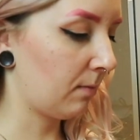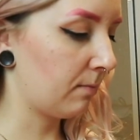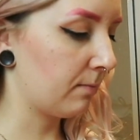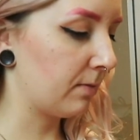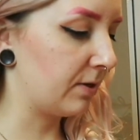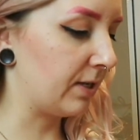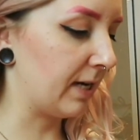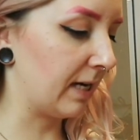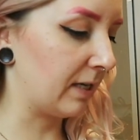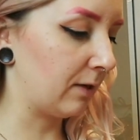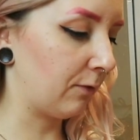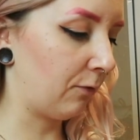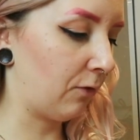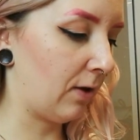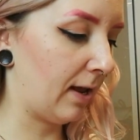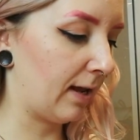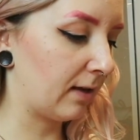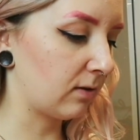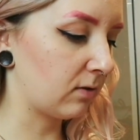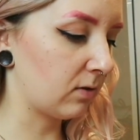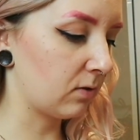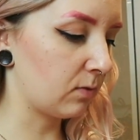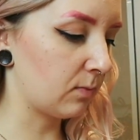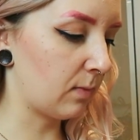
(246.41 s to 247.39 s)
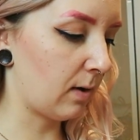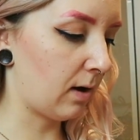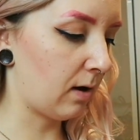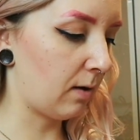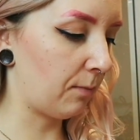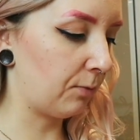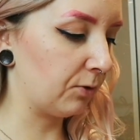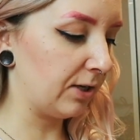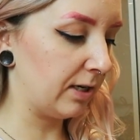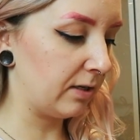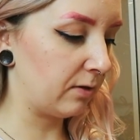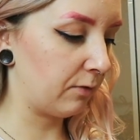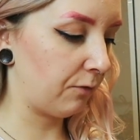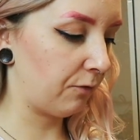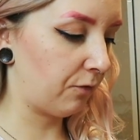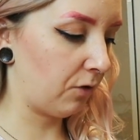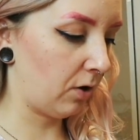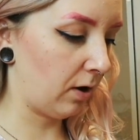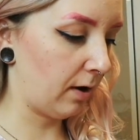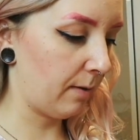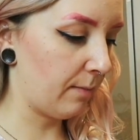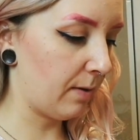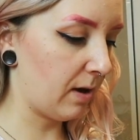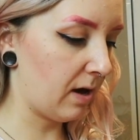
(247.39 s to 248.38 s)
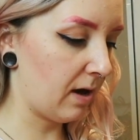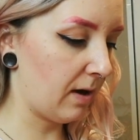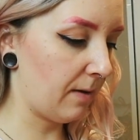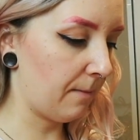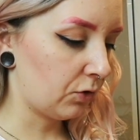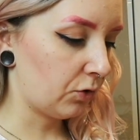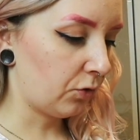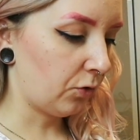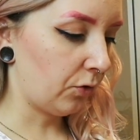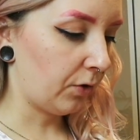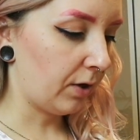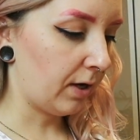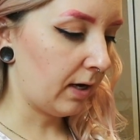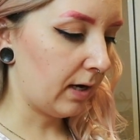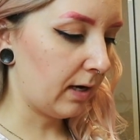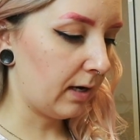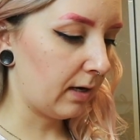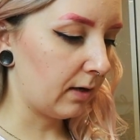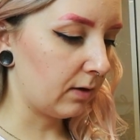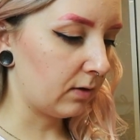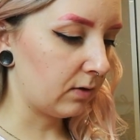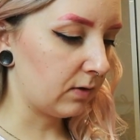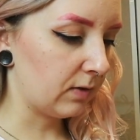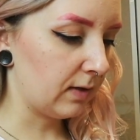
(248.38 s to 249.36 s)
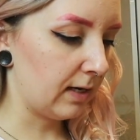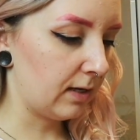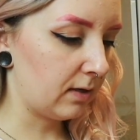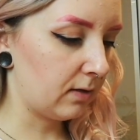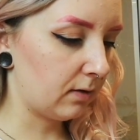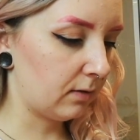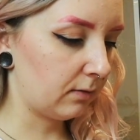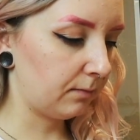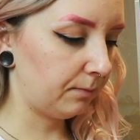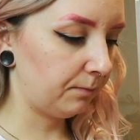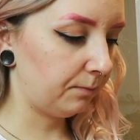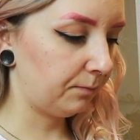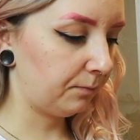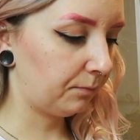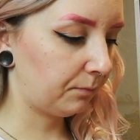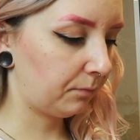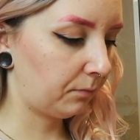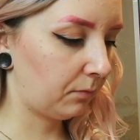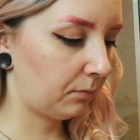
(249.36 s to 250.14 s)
potato flakes as well, potato fibre, soya and seitan. I'm